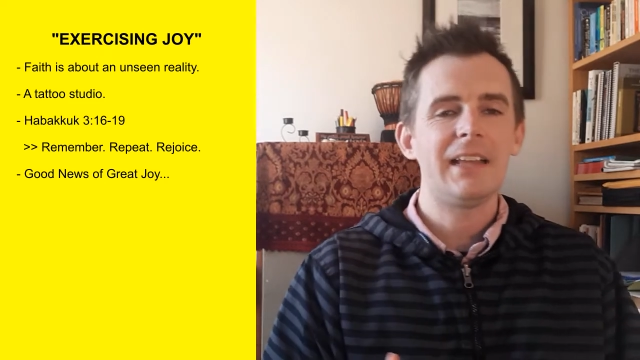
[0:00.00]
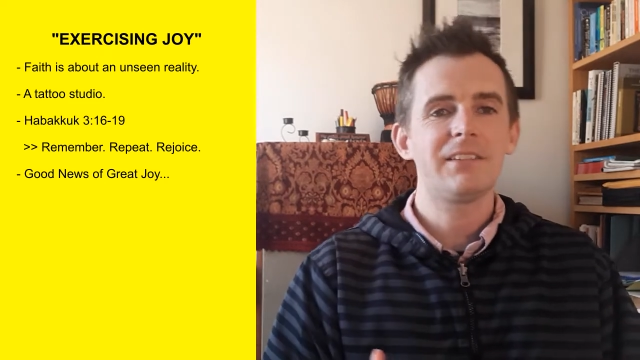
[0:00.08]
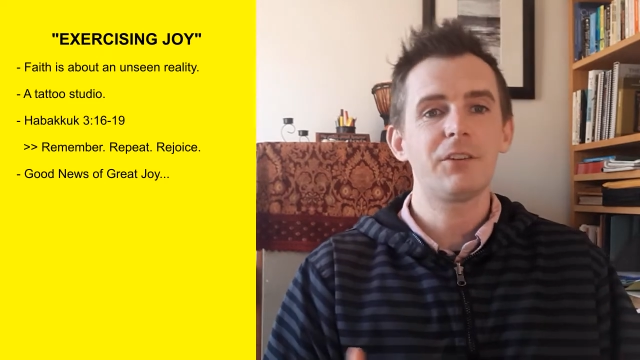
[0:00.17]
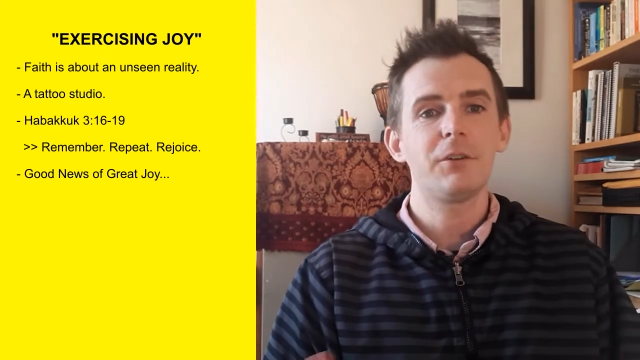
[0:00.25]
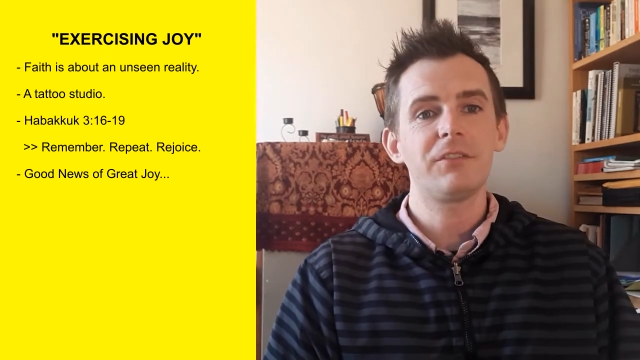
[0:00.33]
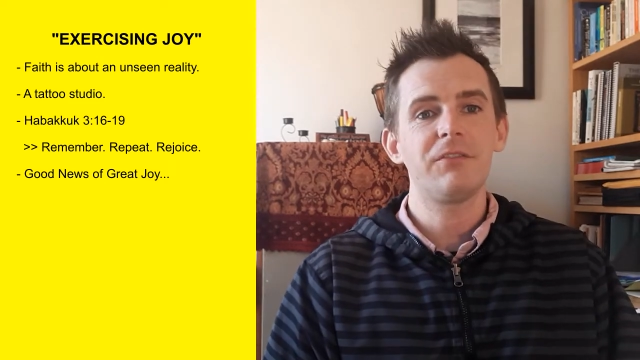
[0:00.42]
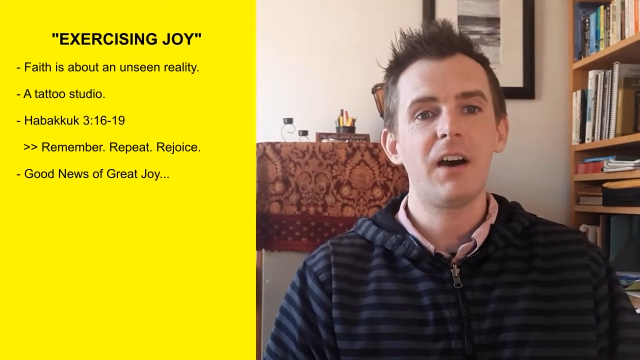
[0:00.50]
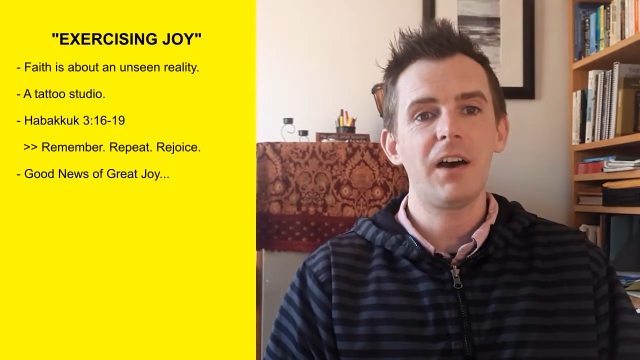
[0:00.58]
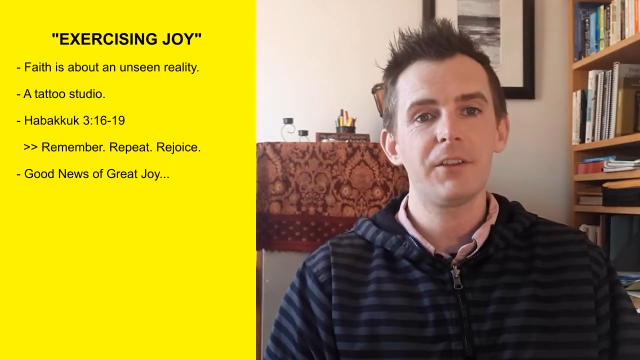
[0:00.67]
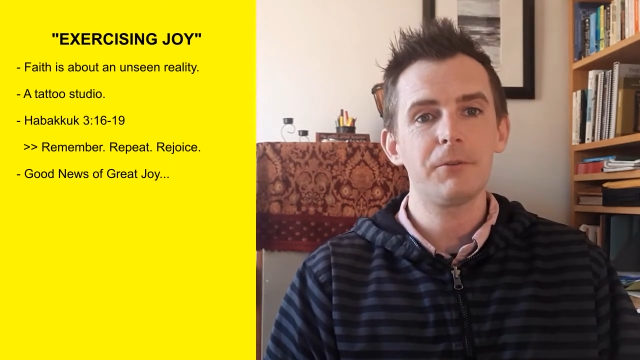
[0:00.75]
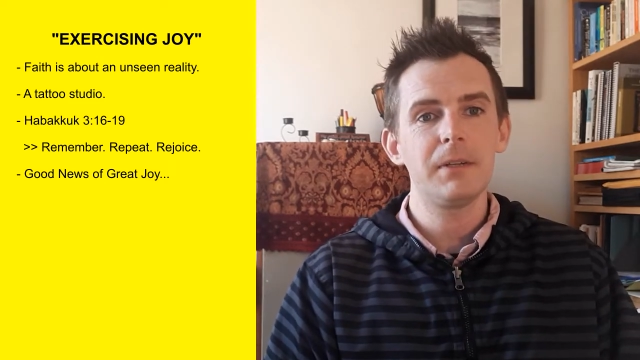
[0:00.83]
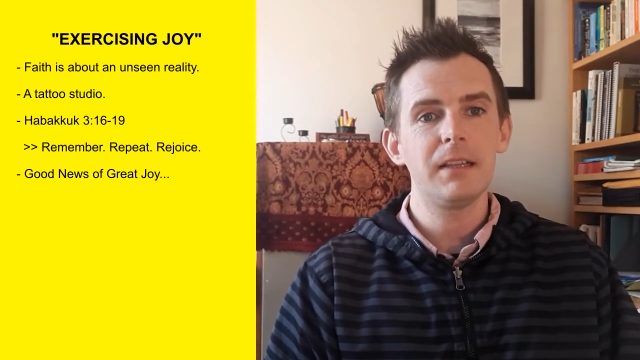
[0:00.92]
And so his
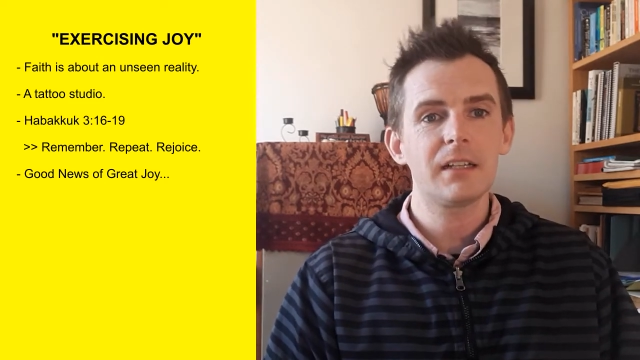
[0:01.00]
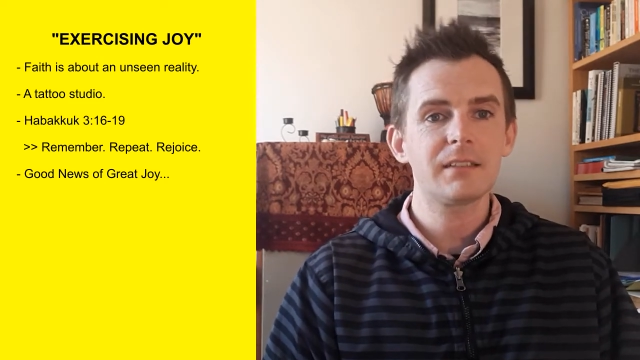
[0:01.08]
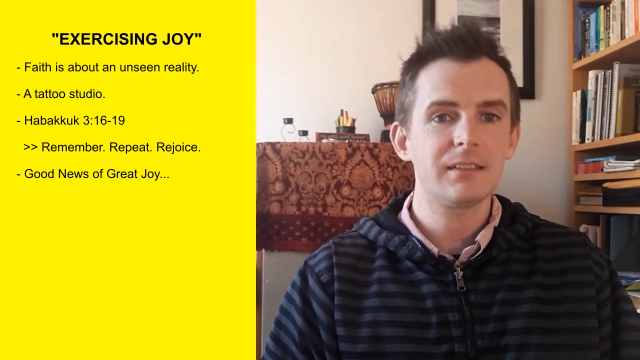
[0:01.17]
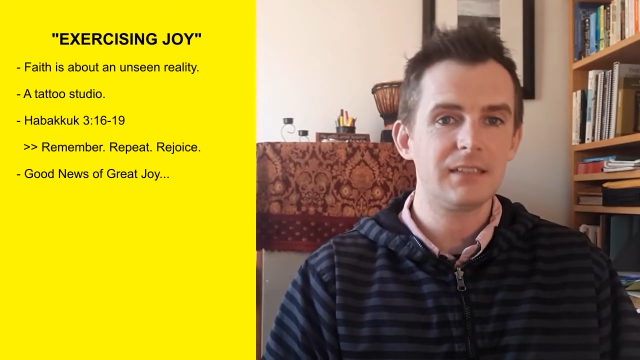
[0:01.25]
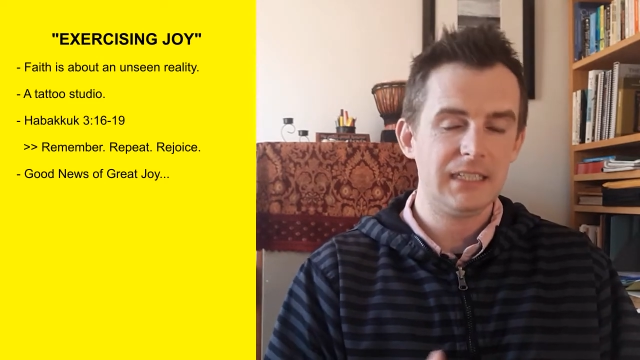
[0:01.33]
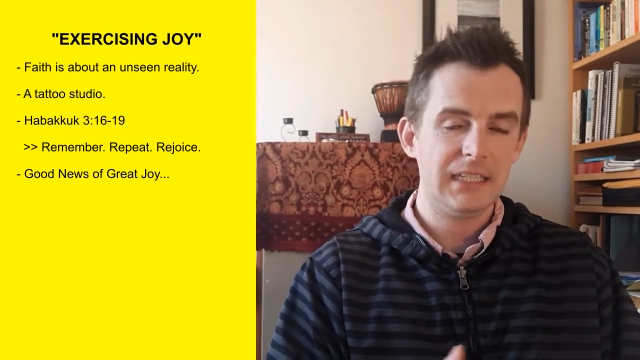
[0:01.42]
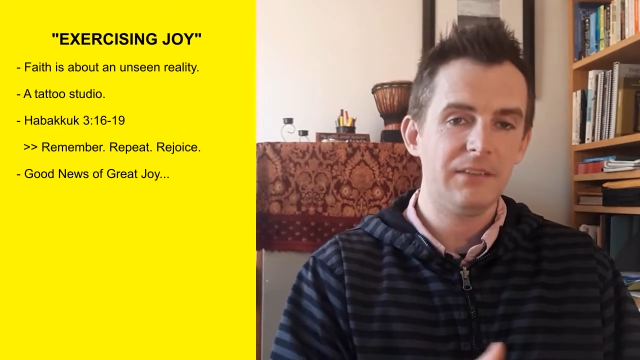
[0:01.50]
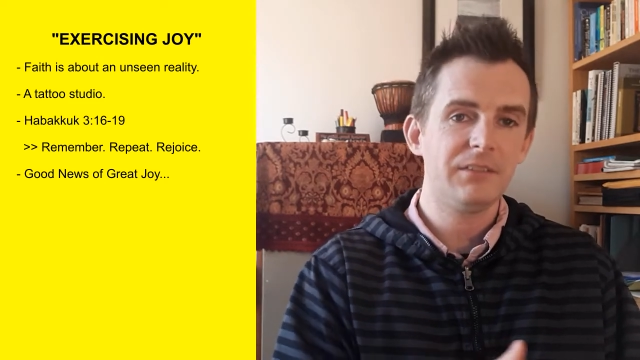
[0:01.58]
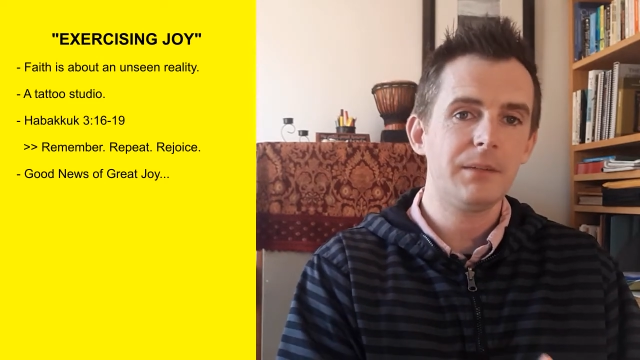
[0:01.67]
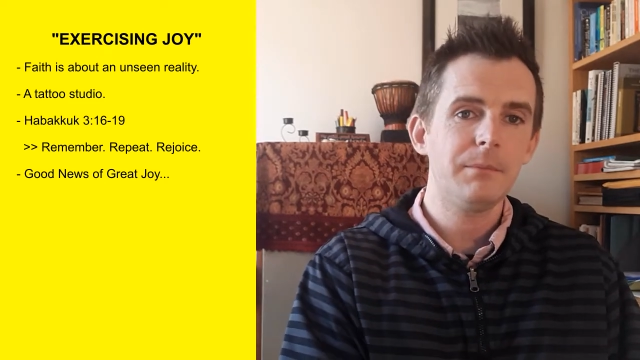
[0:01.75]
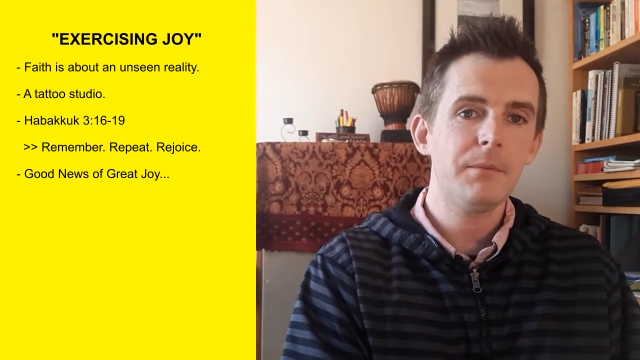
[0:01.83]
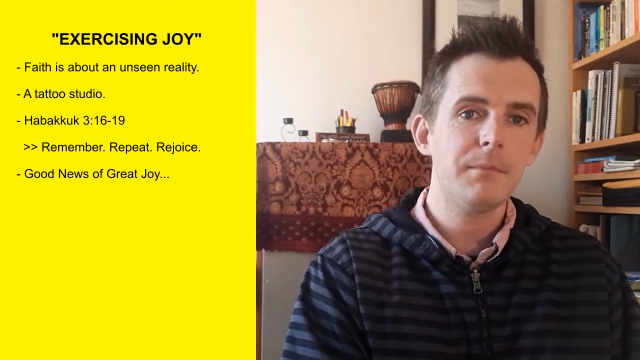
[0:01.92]
father reluctantly
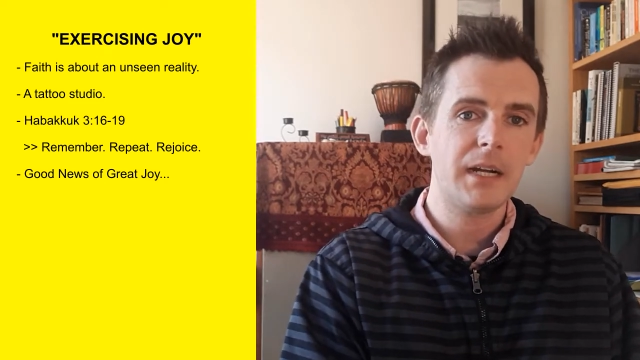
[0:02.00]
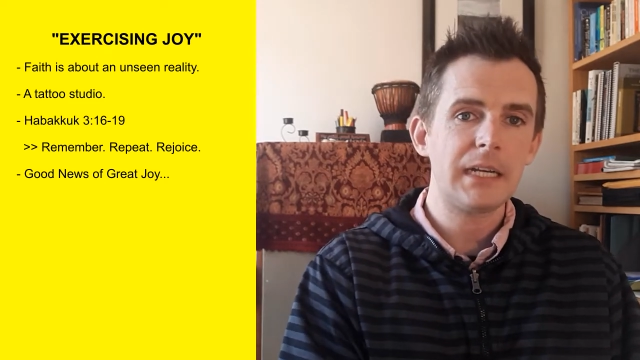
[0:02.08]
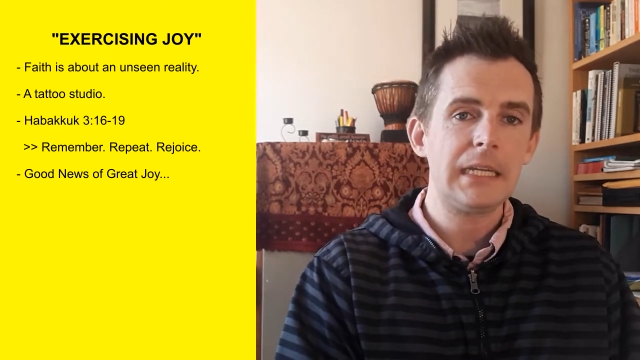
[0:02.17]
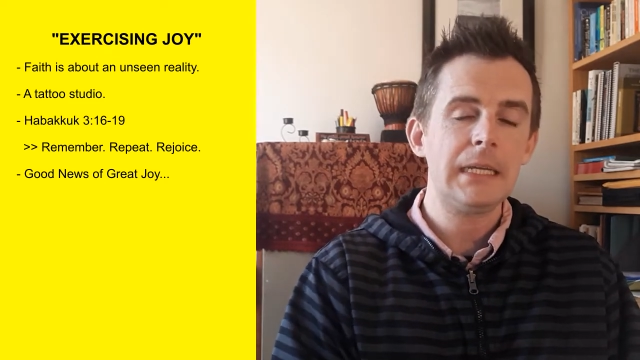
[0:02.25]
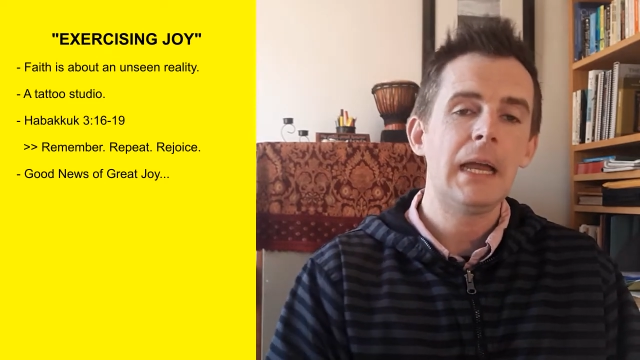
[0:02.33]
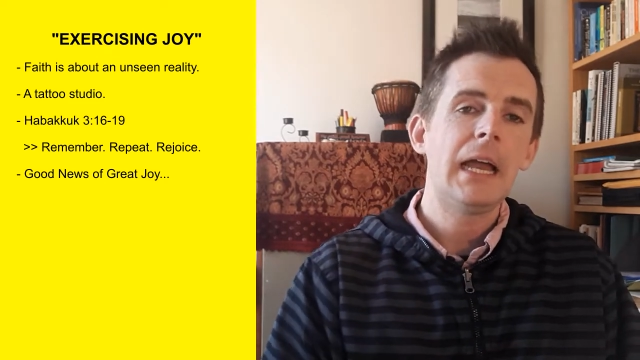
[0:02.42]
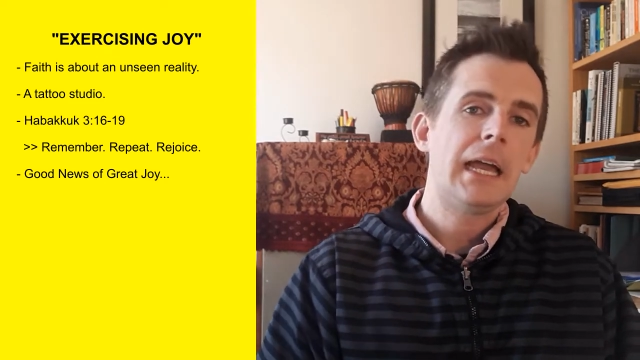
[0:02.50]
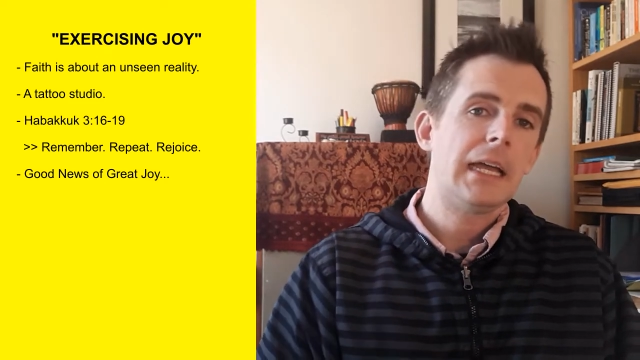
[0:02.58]
gives him the money,